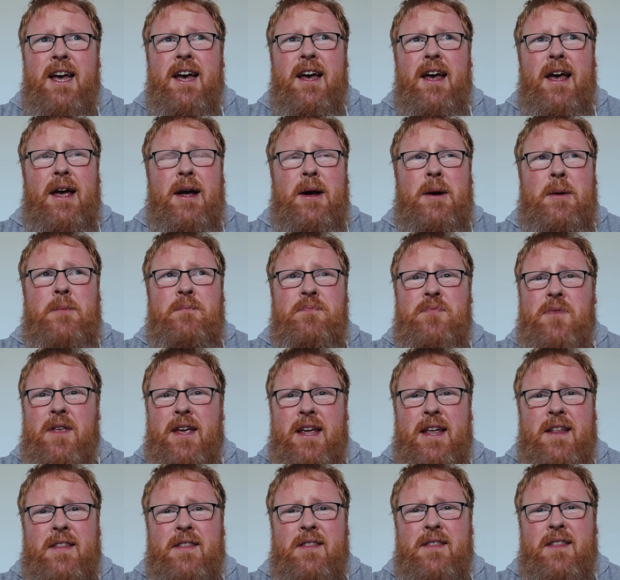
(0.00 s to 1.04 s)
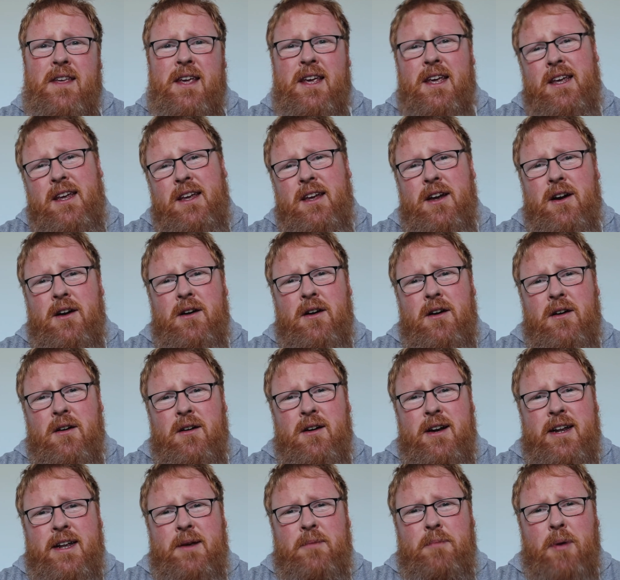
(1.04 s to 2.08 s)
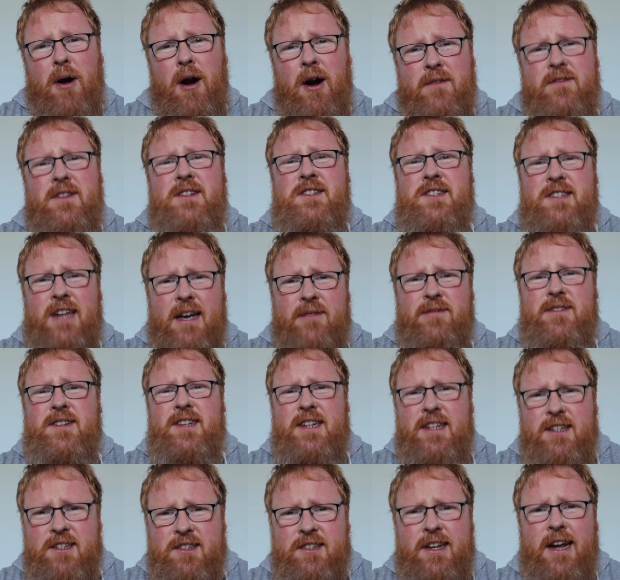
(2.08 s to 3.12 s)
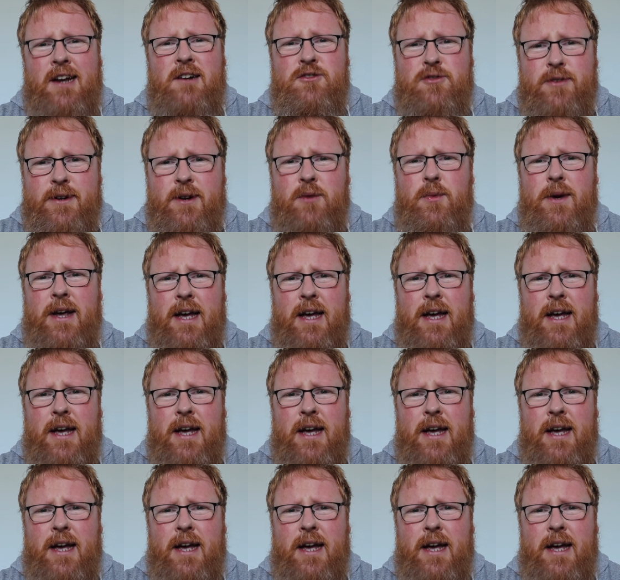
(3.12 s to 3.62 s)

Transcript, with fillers: In the early part of the 17th century,